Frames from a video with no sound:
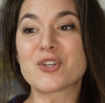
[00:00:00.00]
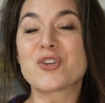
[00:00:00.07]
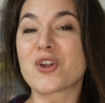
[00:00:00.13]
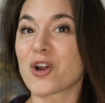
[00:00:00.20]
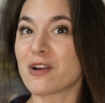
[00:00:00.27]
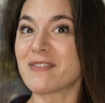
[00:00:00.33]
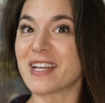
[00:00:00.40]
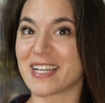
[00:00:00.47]

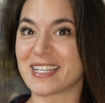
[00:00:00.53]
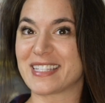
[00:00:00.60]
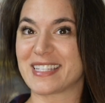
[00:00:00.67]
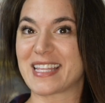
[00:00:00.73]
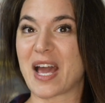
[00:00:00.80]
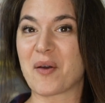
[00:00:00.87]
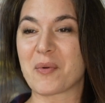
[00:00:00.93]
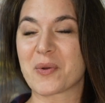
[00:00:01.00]
nervous
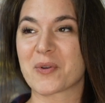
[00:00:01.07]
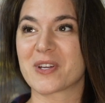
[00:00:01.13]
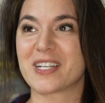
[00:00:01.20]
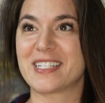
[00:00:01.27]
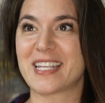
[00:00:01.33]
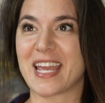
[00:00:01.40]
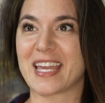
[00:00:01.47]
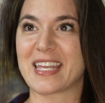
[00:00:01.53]
that we were
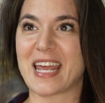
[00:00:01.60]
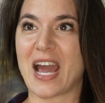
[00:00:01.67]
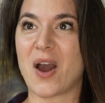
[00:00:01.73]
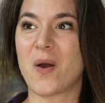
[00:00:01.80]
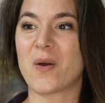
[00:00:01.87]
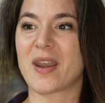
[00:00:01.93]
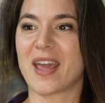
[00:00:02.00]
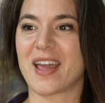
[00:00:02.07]
going to take it
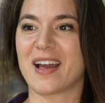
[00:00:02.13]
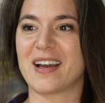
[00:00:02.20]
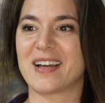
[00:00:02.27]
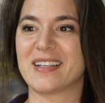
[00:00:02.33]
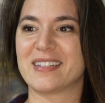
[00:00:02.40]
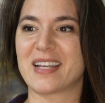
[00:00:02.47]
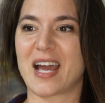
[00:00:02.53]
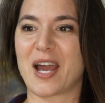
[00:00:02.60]
out
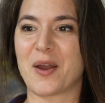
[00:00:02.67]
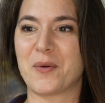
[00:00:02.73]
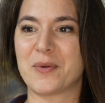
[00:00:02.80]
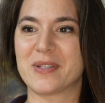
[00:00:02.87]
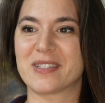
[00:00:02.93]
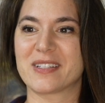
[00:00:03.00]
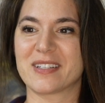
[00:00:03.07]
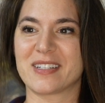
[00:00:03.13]
and I
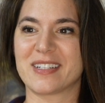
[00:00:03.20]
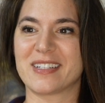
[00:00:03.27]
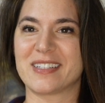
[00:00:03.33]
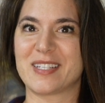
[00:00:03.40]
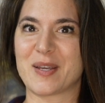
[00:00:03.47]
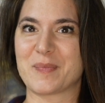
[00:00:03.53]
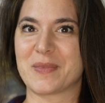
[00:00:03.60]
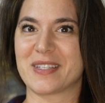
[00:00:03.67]
was going to
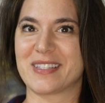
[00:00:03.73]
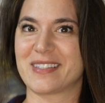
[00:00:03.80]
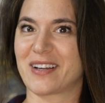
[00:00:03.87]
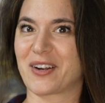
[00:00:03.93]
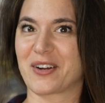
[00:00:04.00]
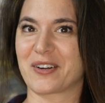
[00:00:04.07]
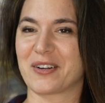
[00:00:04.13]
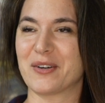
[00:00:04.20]
tip this
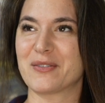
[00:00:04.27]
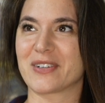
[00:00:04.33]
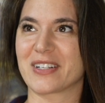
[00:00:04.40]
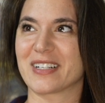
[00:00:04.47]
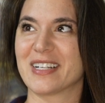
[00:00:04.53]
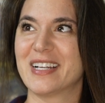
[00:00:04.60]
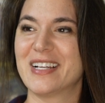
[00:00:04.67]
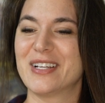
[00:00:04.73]
sucker
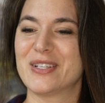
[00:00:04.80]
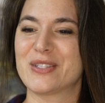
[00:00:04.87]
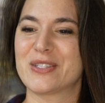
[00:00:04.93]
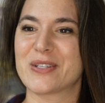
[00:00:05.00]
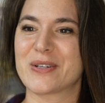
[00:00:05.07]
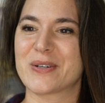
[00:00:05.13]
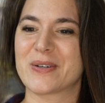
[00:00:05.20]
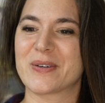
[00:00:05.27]
over.
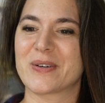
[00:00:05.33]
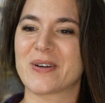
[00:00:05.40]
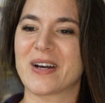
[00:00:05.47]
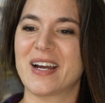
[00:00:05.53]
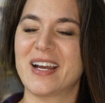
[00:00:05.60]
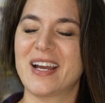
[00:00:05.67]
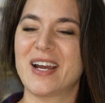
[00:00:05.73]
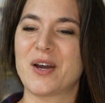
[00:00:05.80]

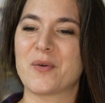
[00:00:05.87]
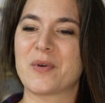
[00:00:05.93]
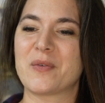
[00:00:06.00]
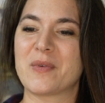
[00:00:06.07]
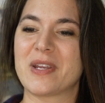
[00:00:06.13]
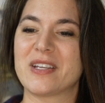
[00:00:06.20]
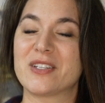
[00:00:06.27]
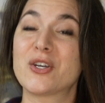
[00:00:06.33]
So
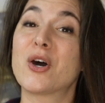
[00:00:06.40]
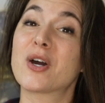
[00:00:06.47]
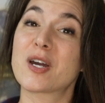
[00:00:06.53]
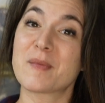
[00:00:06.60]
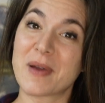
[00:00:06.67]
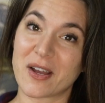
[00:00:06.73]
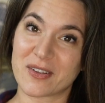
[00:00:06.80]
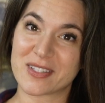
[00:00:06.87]
when we took
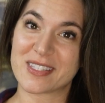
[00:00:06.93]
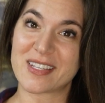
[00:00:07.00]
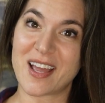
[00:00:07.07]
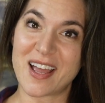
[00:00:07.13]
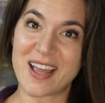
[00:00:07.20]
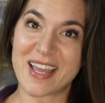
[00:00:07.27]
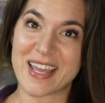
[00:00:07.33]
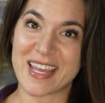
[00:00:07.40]
him
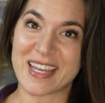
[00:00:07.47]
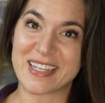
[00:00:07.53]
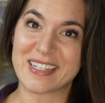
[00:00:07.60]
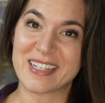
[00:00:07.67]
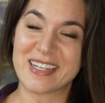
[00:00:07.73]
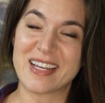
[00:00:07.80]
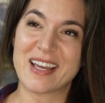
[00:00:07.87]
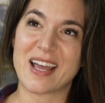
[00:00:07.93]

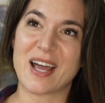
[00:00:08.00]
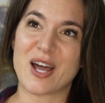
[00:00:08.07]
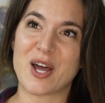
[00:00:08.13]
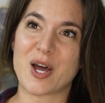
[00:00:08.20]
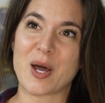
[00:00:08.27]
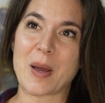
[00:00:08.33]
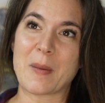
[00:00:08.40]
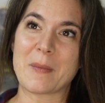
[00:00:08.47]
outside,
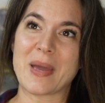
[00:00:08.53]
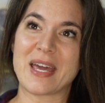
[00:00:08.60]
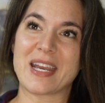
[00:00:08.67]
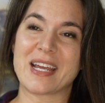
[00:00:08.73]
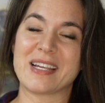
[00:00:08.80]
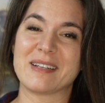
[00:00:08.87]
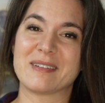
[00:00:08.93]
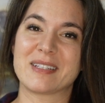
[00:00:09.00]
and
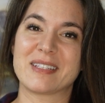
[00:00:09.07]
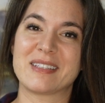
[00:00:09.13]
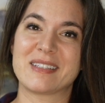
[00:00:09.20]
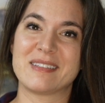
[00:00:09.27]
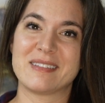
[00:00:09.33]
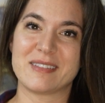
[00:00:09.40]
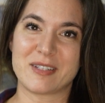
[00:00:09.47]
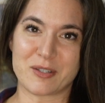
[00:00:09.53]
I,
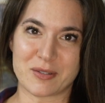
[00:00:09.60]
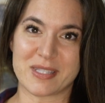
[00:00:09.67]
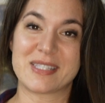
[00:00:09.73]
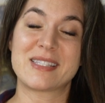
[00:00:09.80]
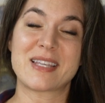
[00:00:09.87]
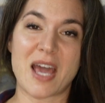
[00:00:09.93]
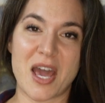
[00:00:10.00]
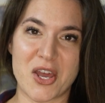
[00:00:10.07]
you know,
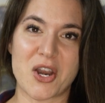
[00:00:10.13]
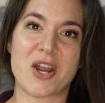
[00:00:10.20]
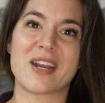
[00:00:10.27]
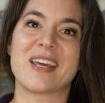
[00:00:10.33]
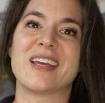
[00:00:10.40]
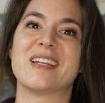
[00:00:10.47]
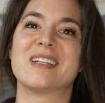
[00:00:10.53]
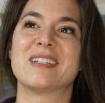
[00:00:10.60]
sat on
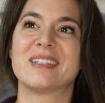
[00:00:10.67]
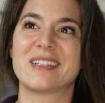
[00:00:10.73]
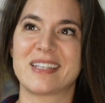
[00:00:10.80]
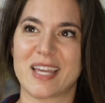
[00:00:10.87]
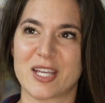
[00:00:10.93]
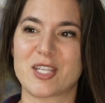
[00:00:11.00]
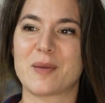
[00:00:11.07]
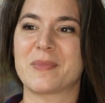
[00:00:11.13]
it,
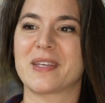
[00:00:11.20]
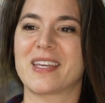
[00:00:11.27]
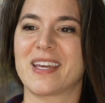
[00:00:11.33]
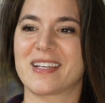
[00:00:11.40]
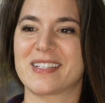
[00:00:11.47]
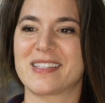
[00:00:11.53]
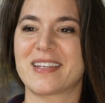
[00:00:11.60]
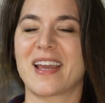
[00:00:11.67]
kicked up the
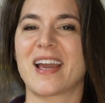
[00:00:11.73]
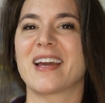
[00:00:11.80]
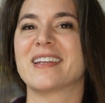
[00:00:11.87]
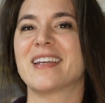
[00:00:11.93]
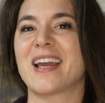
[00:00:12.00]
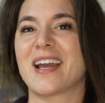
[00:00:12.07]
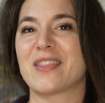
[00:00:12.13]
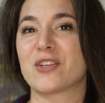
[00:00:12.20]

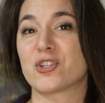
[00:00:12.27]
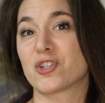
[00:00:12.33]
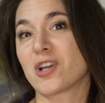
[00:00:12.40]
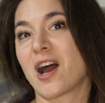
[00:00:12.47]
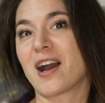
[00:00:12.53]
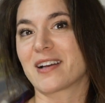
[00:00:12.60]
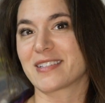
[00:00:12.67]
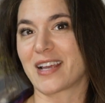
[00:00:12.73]
kickstand and the
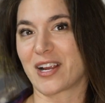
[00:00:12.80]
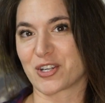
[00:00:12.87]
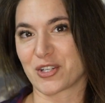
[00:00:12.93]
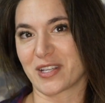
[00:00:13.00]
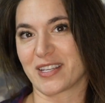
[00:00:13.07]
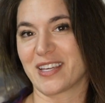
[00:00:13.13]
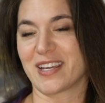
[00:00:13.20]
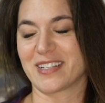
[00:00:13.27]
shocks
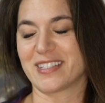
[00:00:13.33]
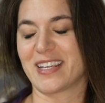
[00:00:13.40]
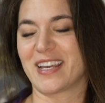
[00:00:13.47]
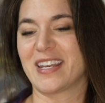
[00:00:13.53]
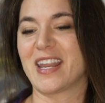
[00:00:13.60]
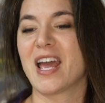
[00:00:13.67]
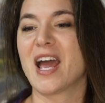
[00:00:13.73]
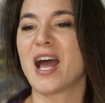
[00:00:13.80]
actually kicked in,